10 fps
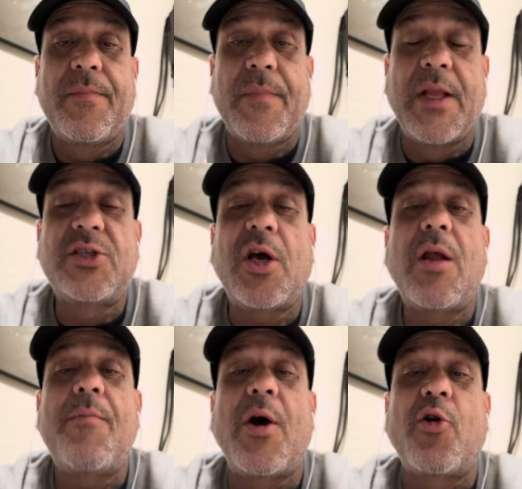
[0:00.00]
It's all
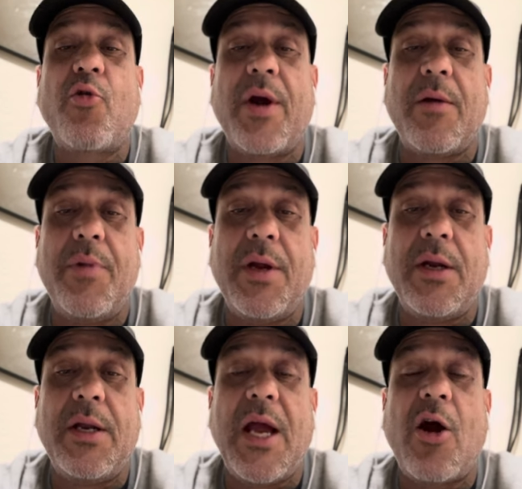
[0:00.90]
about
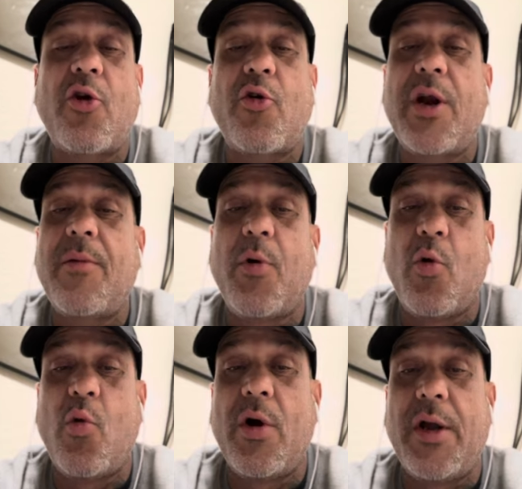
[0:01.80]
credibility, how credible
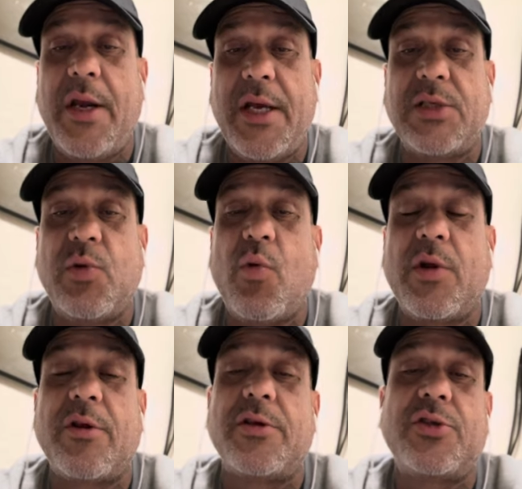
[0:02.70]
one is with
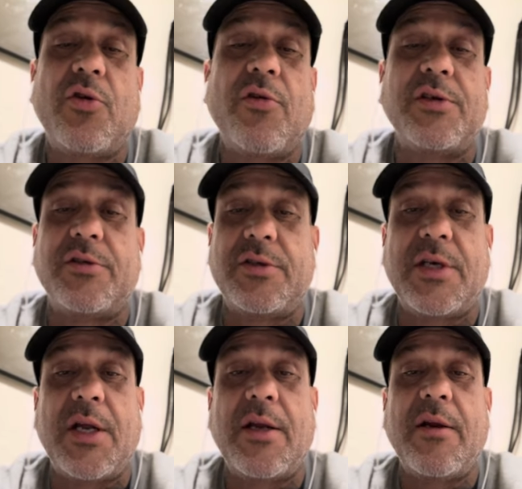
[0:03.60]
what their stories are
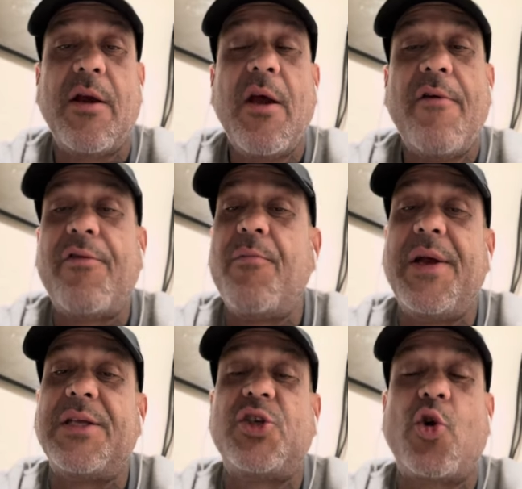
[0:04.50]
telling. For me,
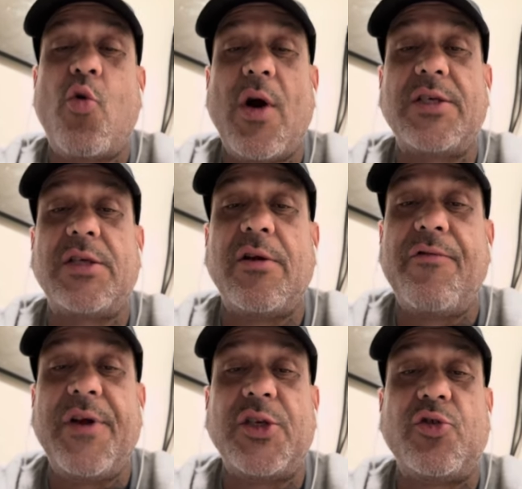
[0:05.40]
it's a question
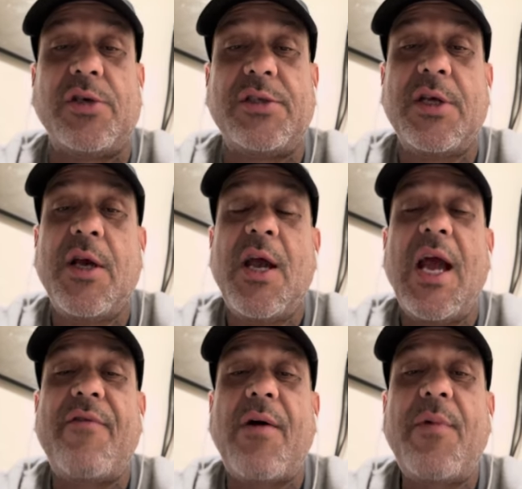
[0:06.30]
of interest.
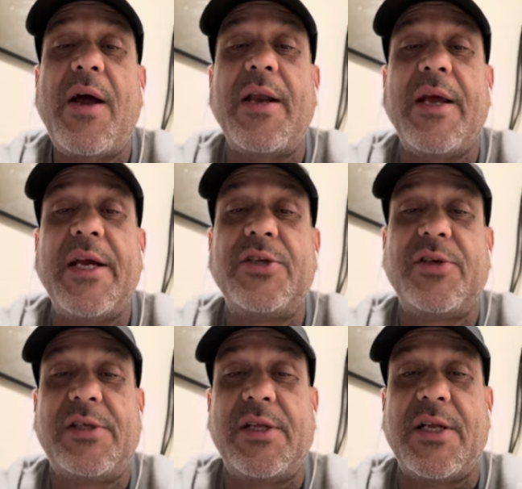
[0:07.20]
If I'm not
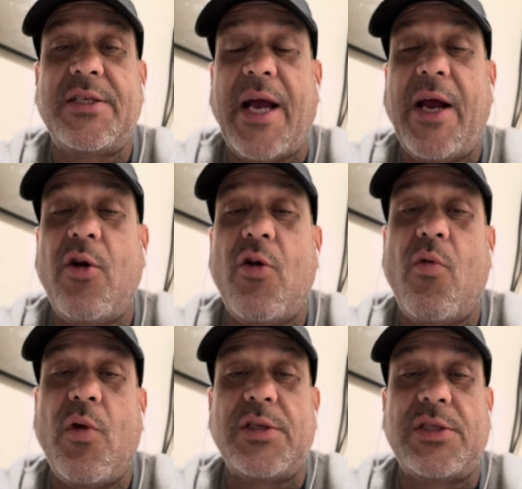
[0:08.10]
interested in the title
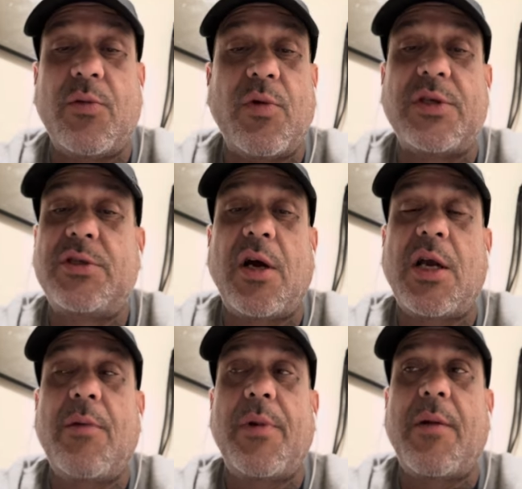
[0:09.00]
and what someone's
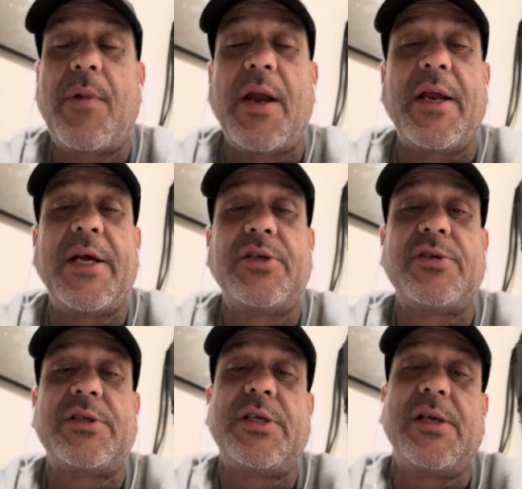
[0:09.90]
talking about, I'm not
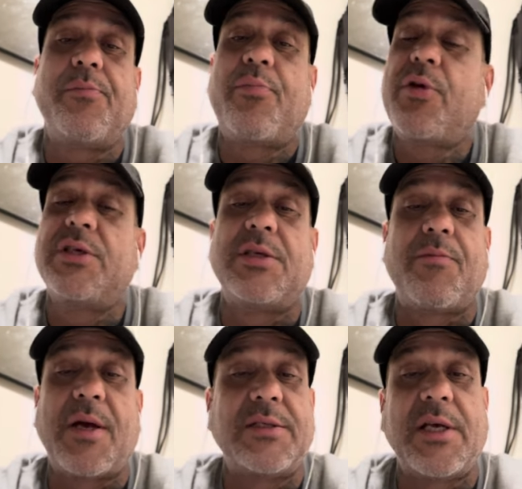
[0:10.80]
interested in prison
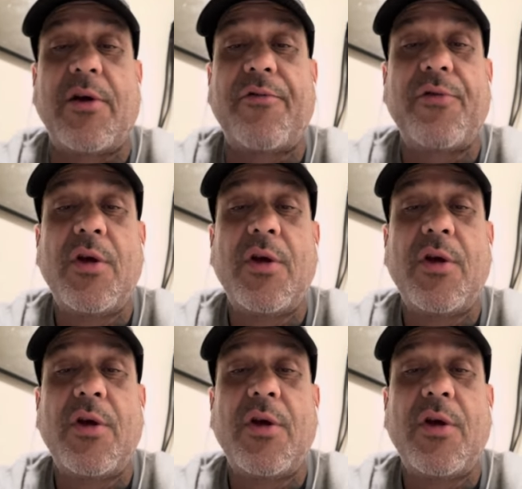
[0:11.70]
myself.